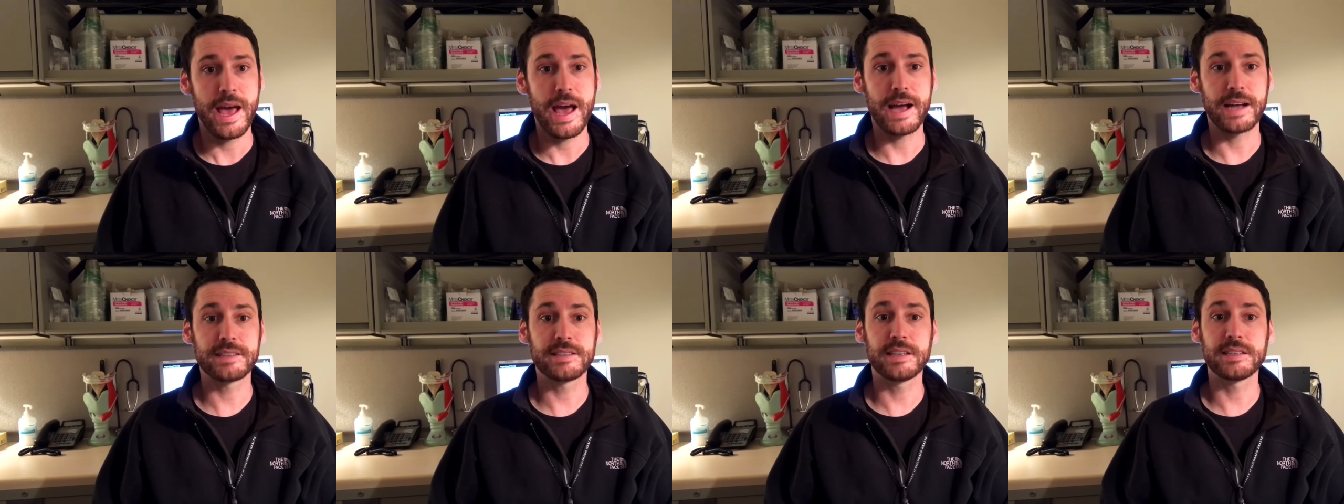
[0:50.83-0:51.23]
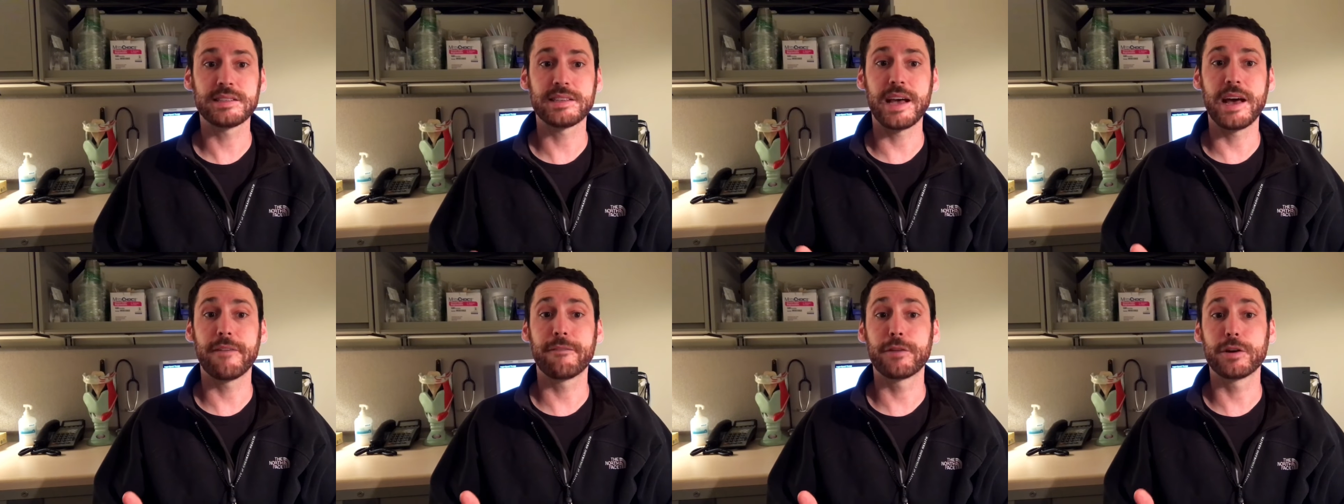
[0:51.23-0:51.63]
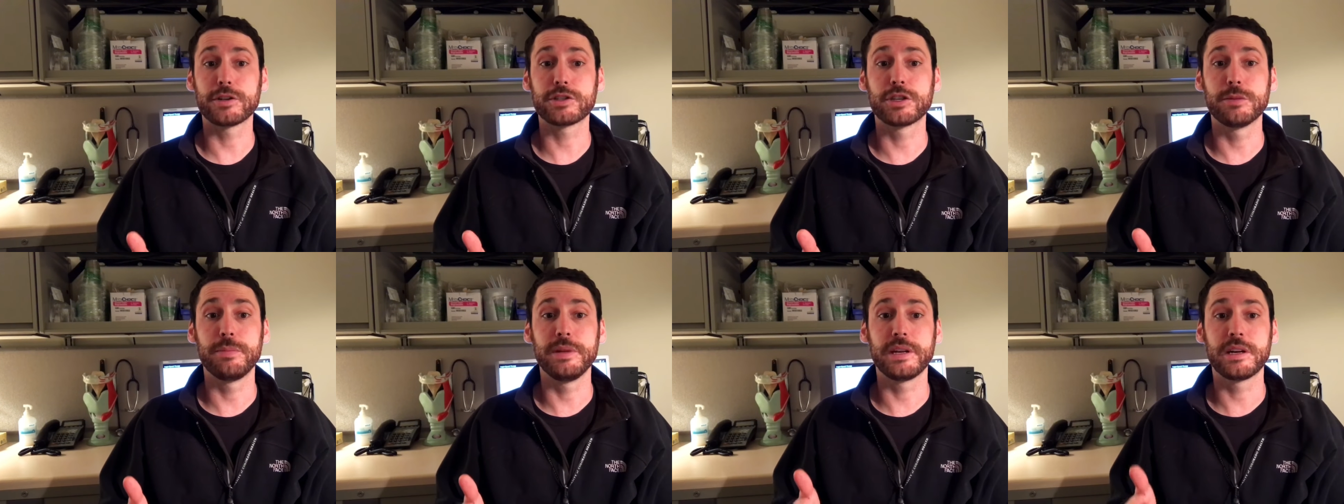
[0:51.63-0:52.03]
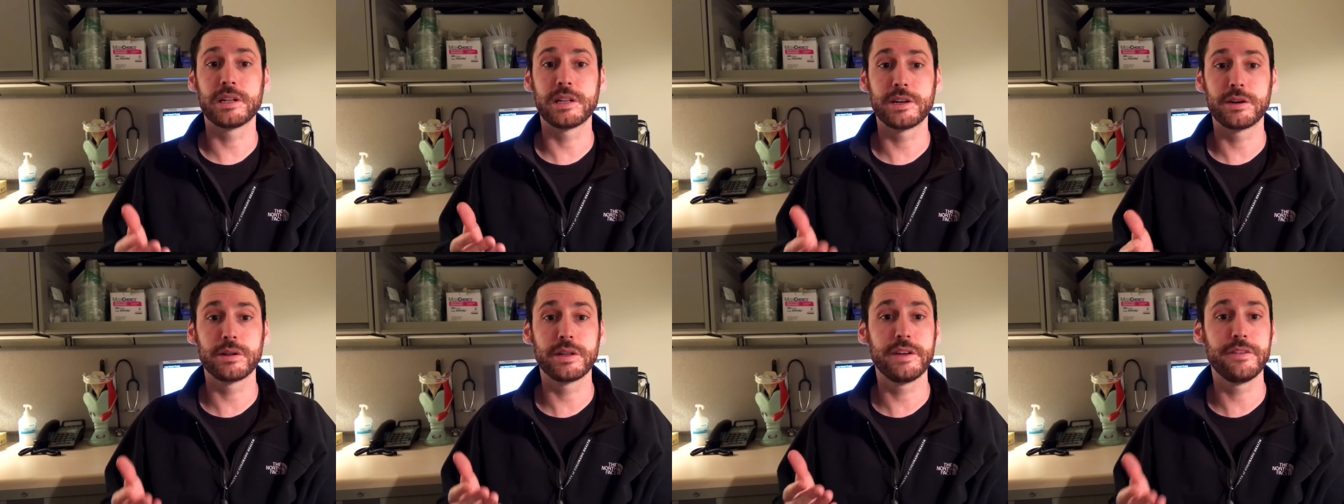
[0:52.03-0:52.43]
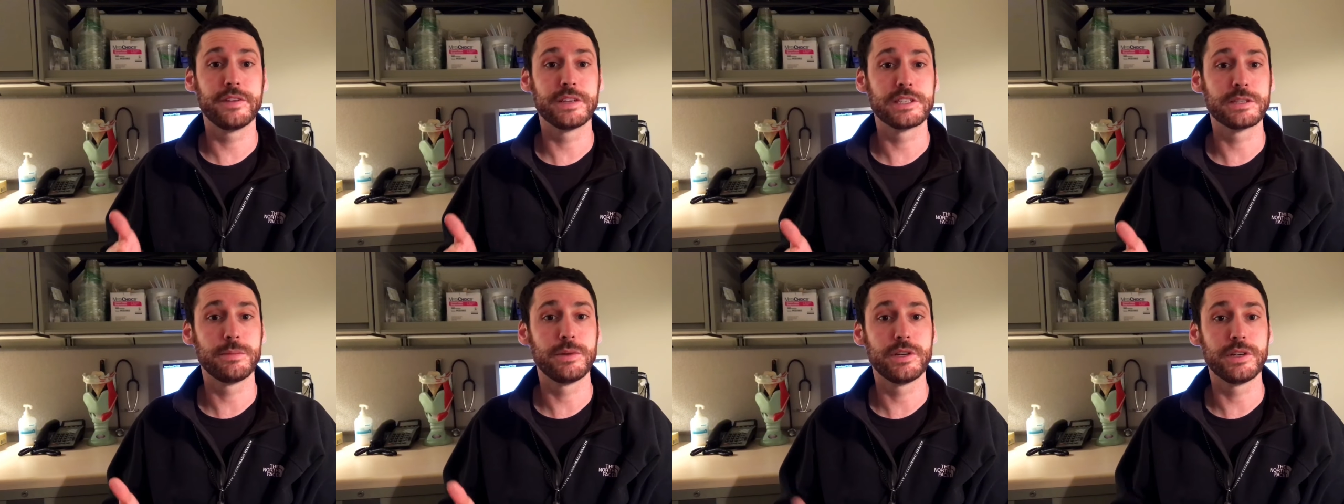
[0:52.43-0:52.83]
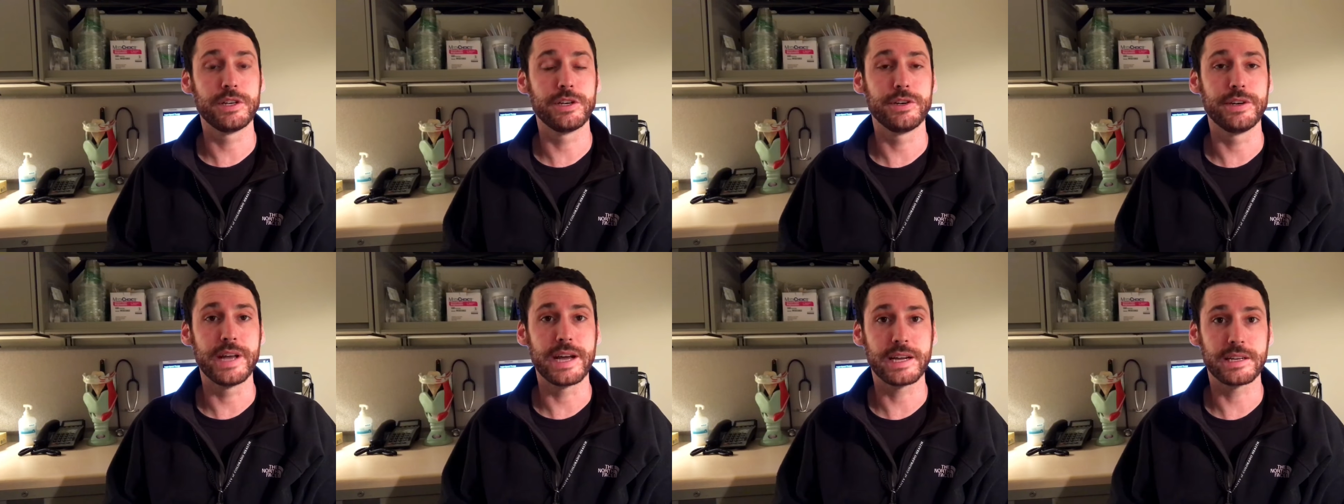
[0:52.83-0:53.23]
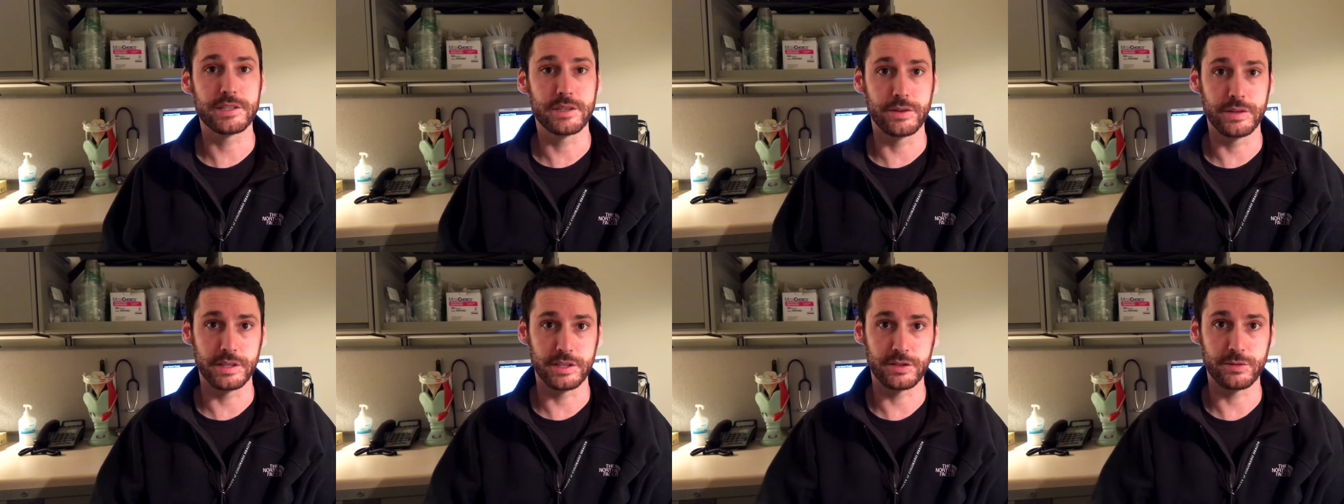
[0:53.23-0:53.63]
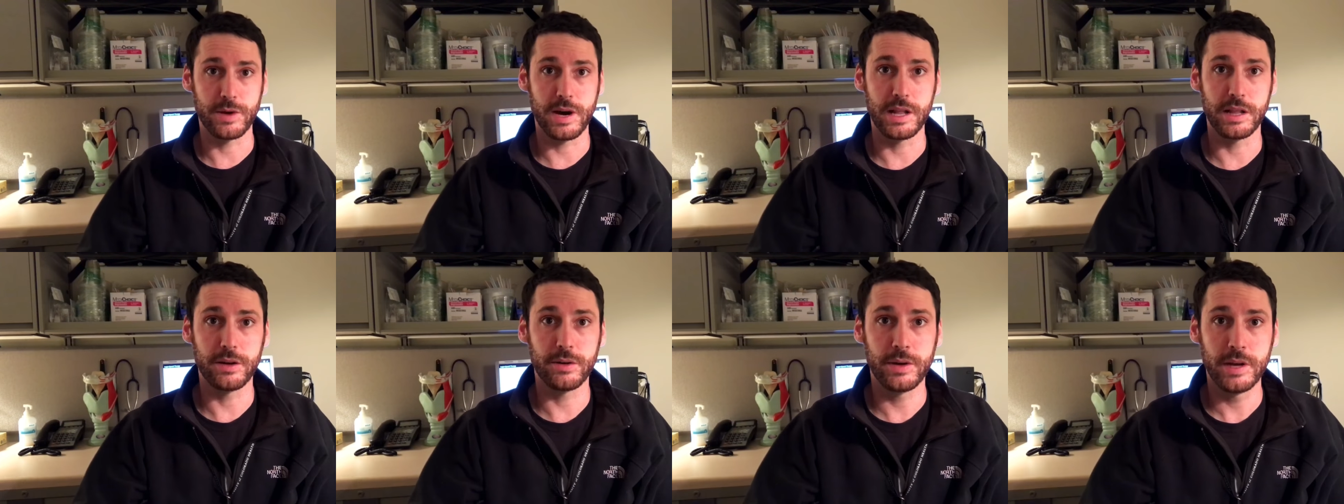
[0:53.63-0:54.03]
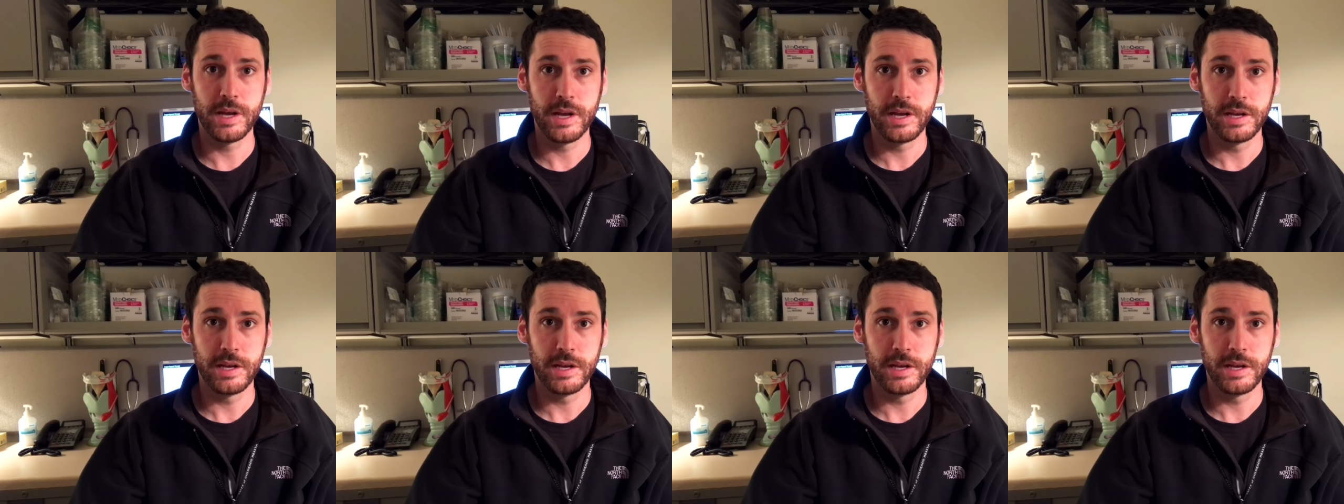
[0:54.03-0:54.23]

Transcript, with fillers: Excess effort should be clearly visible in your neck during the swallow.